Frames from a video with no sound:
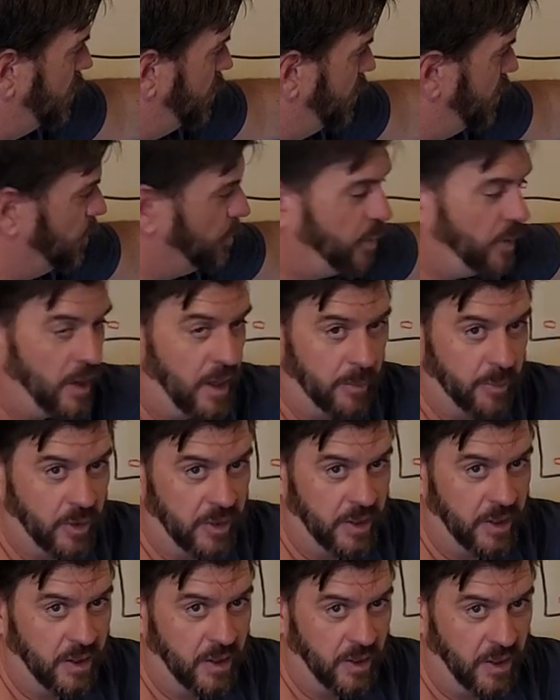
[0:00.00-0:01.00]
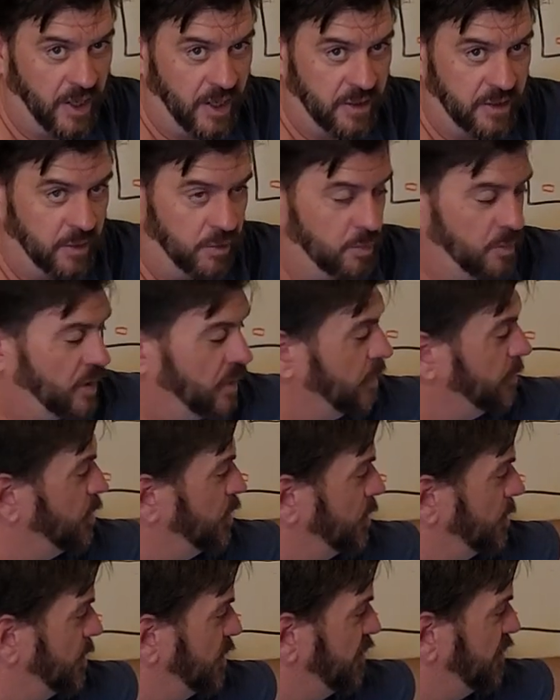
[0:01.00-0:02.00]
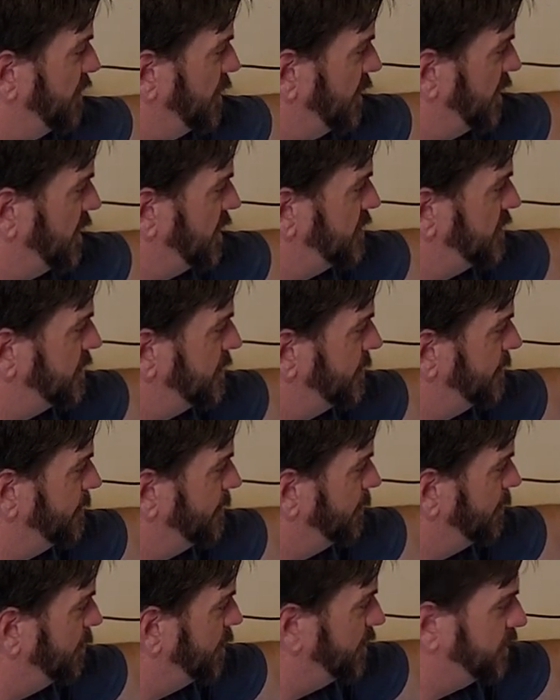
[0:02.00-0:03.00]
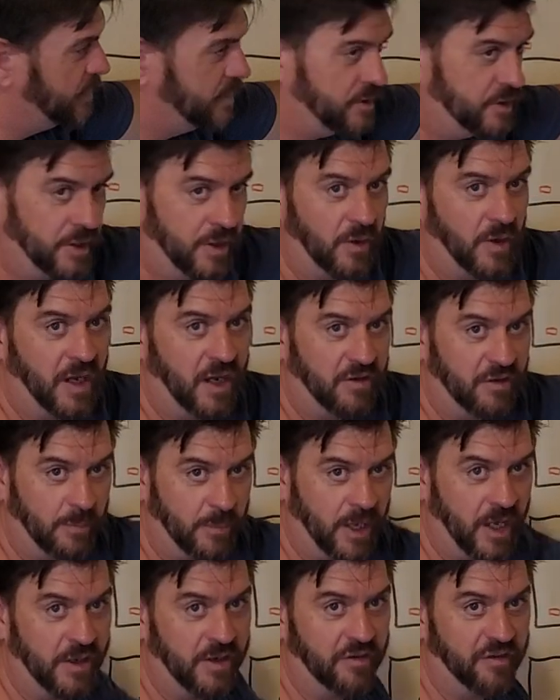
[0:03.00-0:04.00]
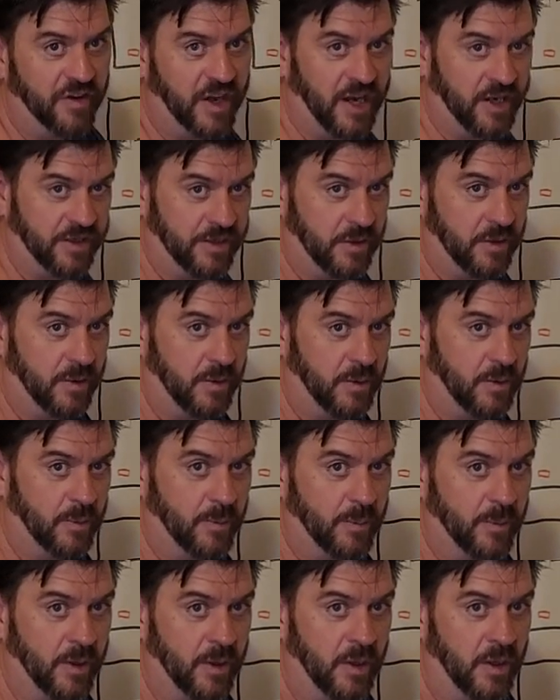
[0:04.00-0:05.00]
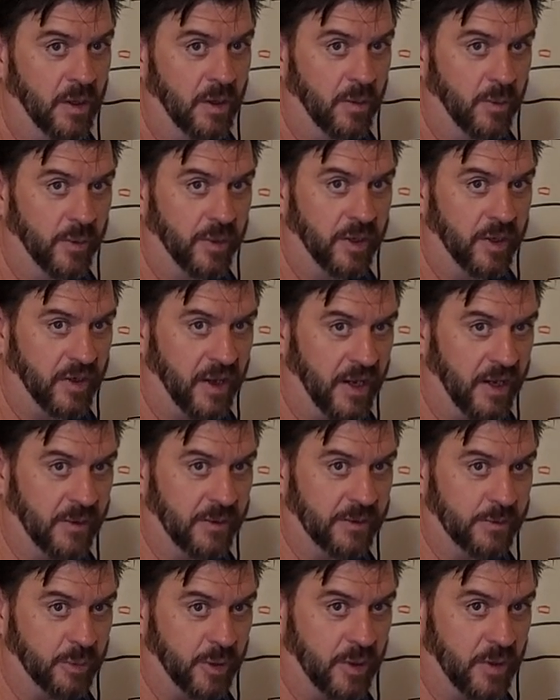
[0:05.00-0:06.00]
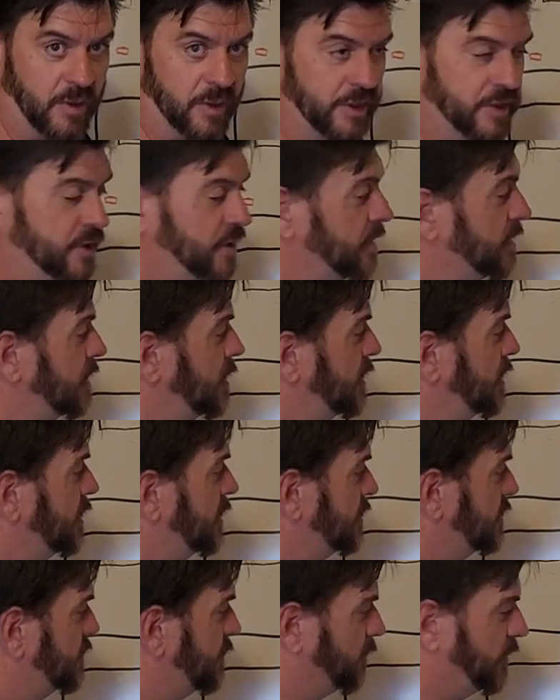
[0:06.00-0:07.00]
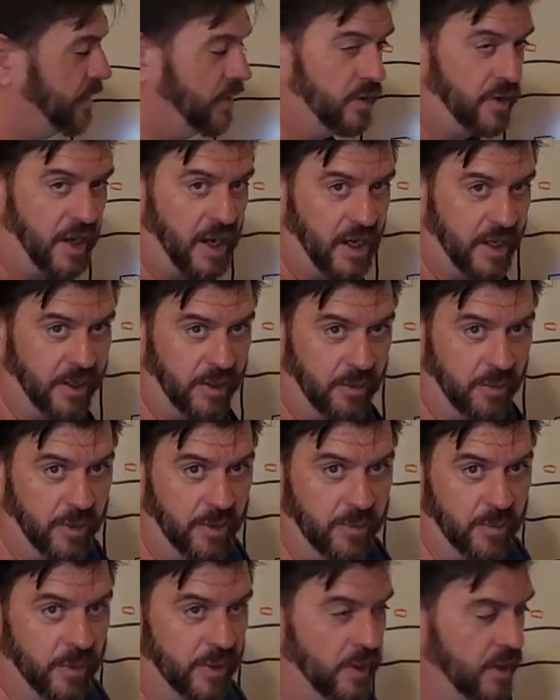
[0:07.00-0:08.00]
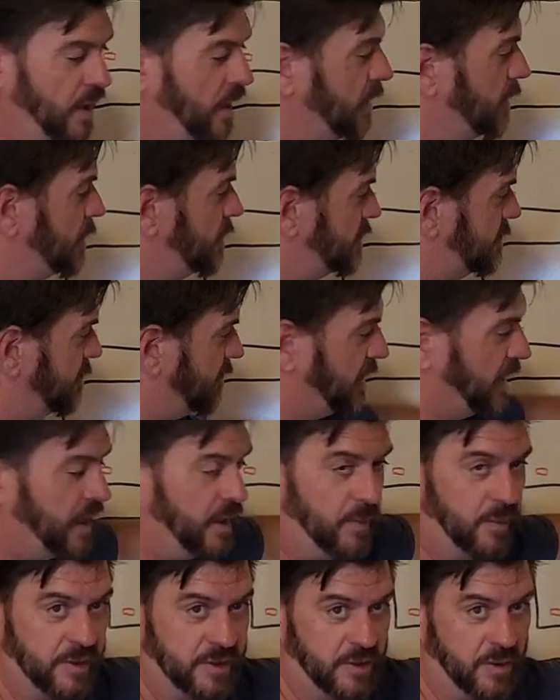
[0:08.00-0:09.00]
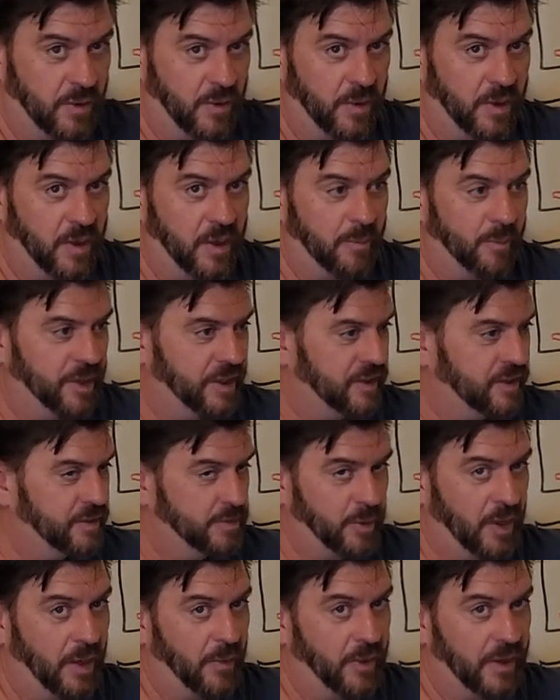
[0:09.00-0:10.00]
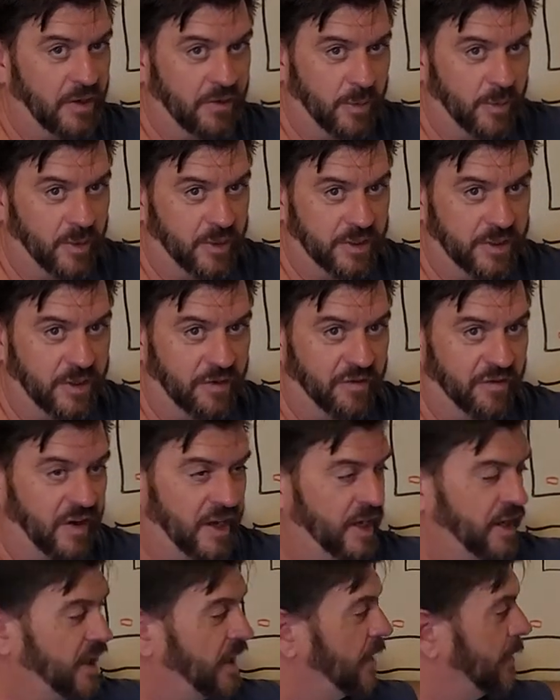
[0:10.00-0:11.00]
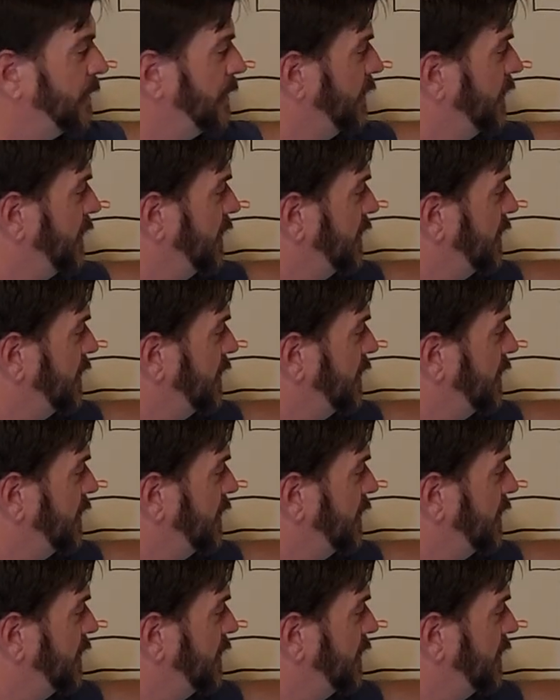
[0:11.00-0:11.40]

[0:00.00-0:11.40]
real property, a nice home on a permanent foundation, but you still have a manufactured home when the title's purged. So when you're talking to people, you got to explain what's going on because probably everybody's going to find out.